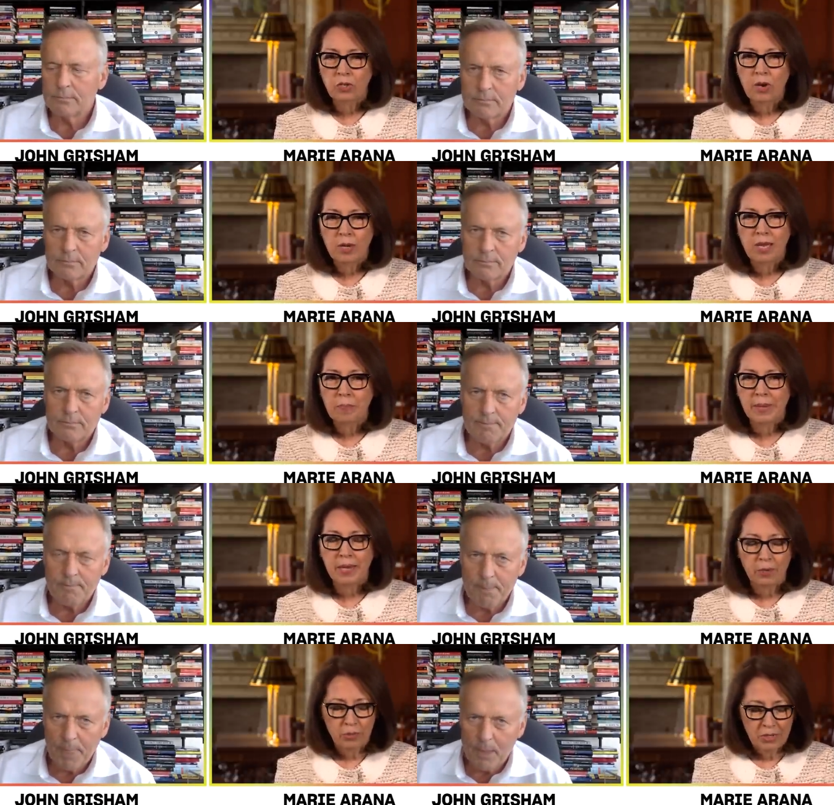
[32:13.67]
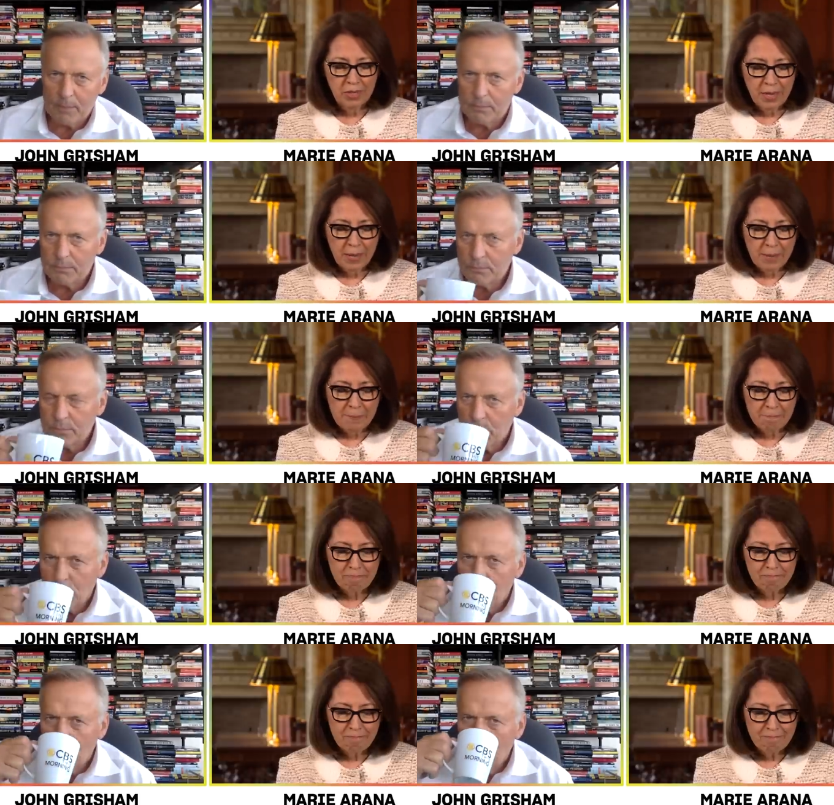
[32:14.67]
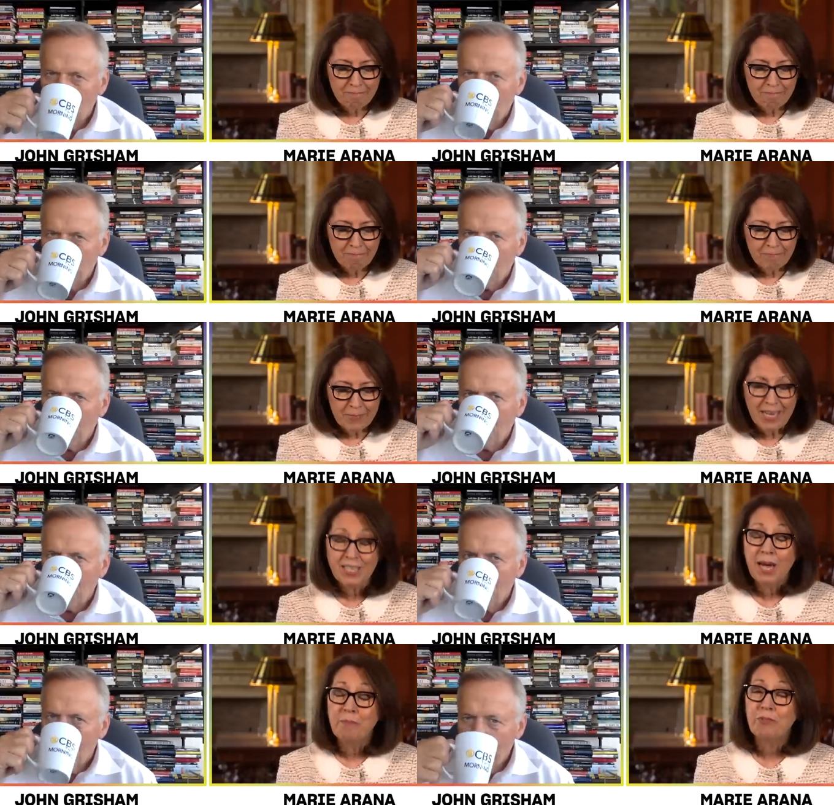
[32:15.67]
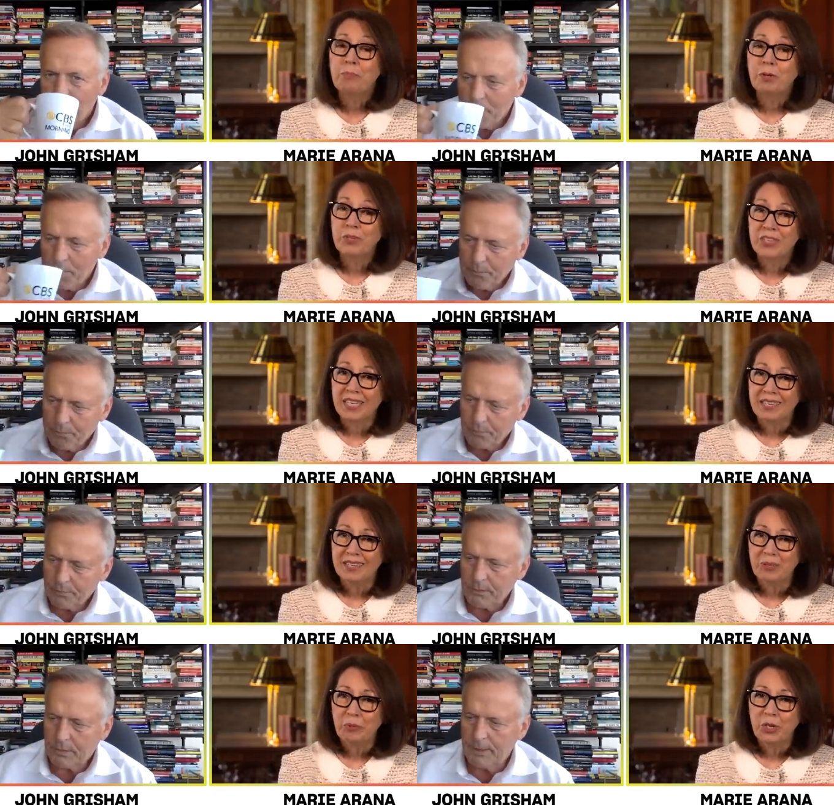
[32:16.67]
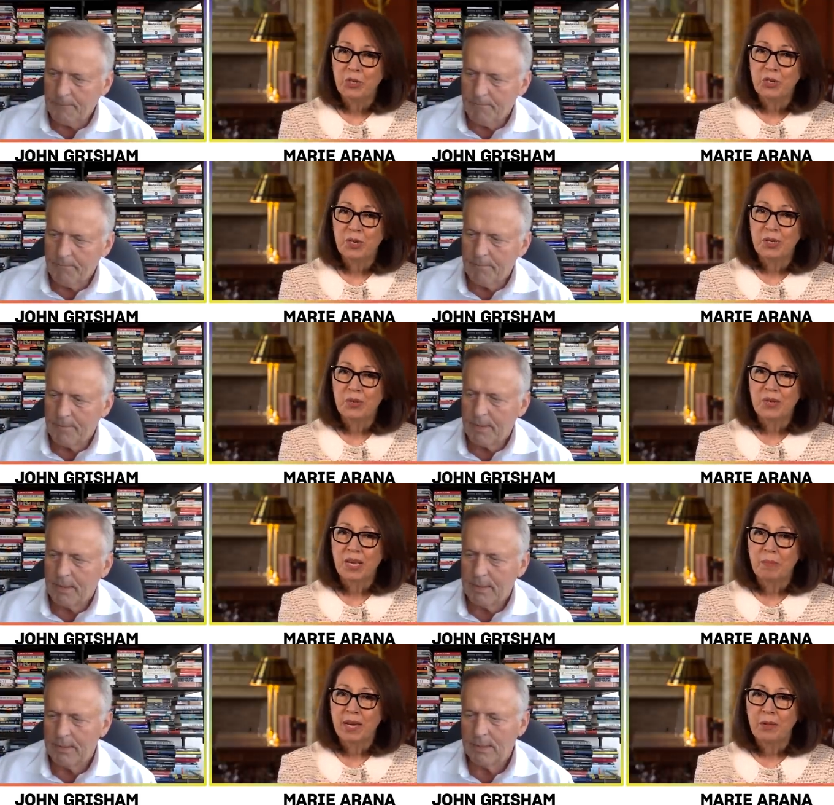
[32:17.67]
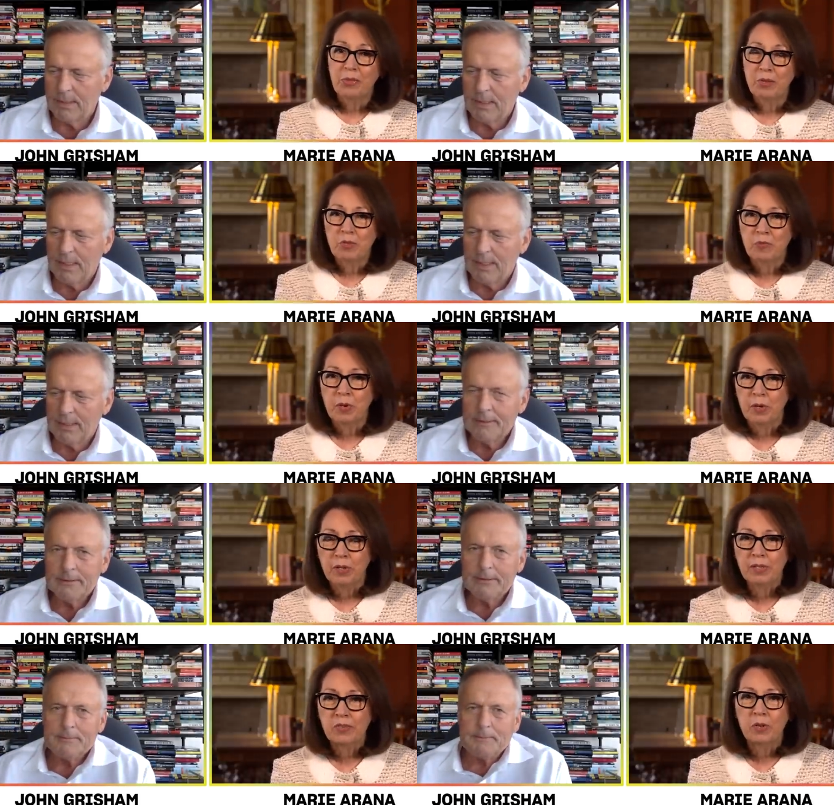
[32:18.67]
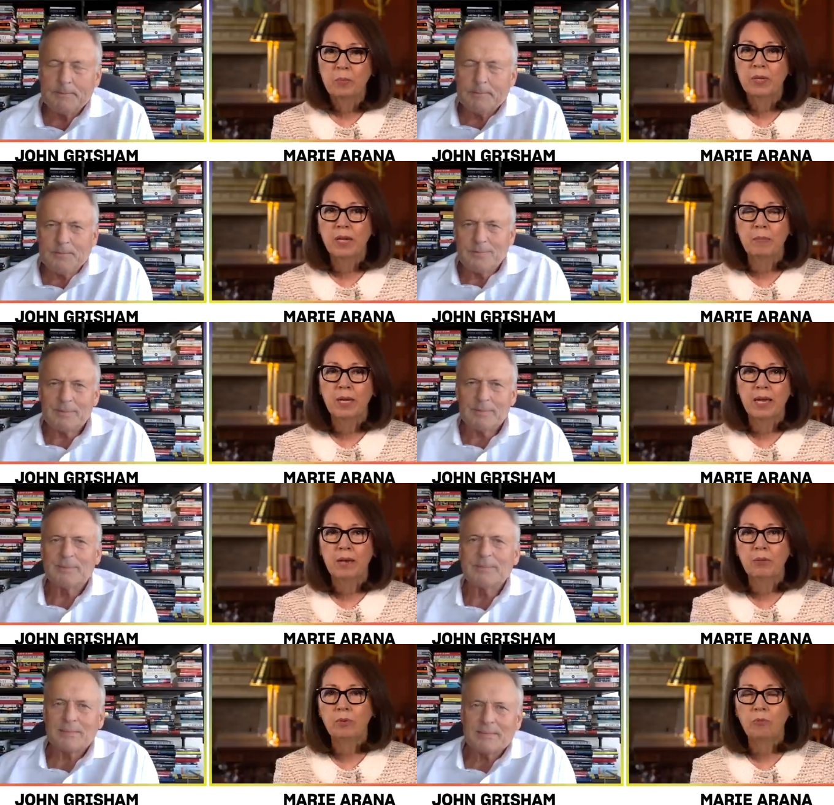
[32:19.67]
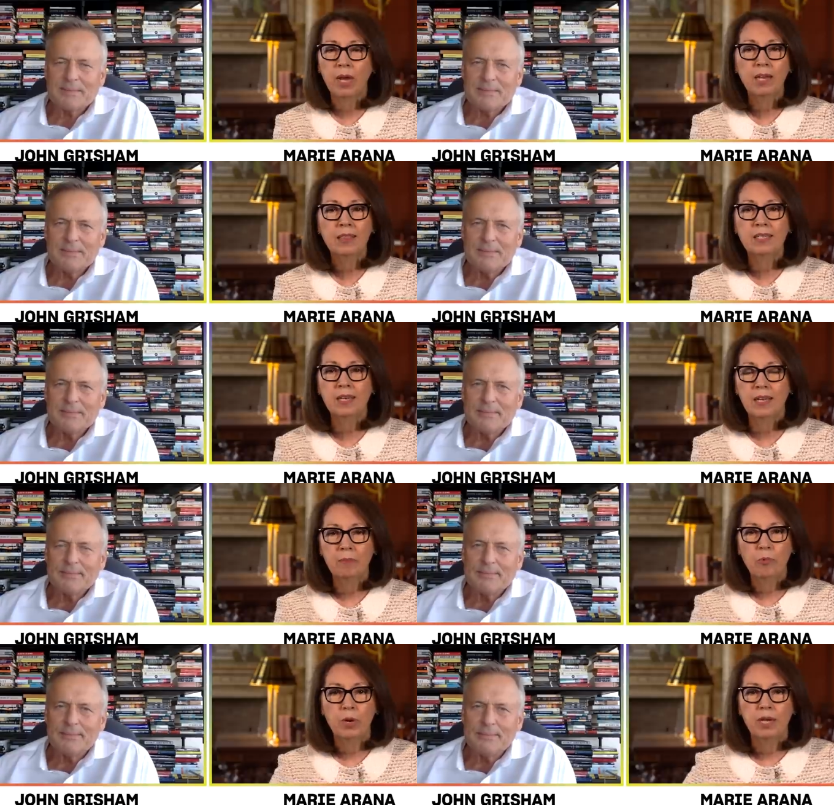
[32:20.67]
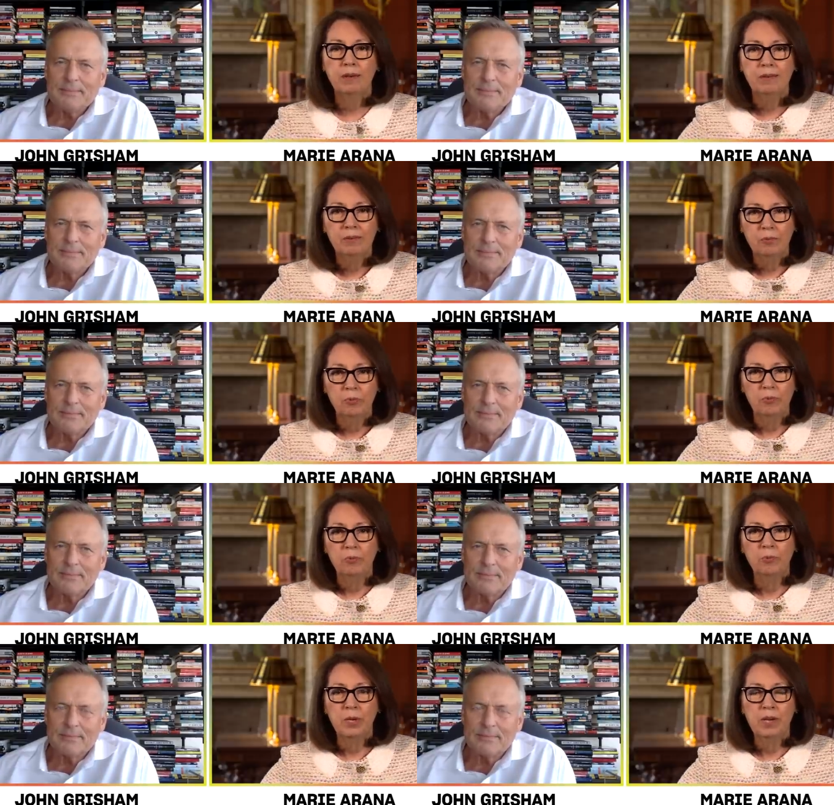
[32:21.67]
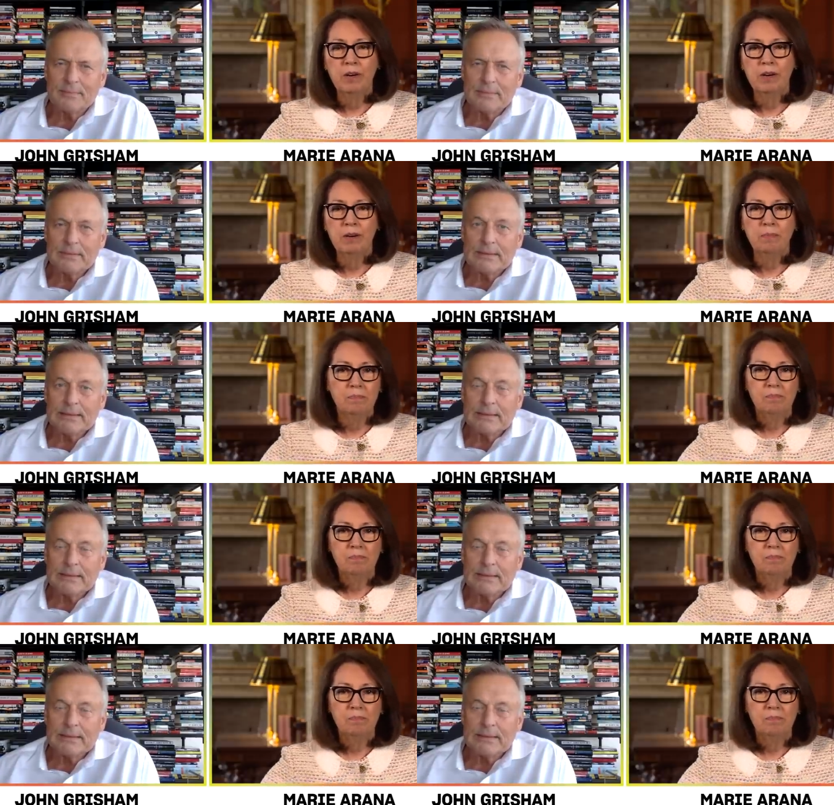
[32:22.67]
Speaker 1: talking about um, A Time for Mercy, which is coming out this fall. It's going to be coming out right at the time when we are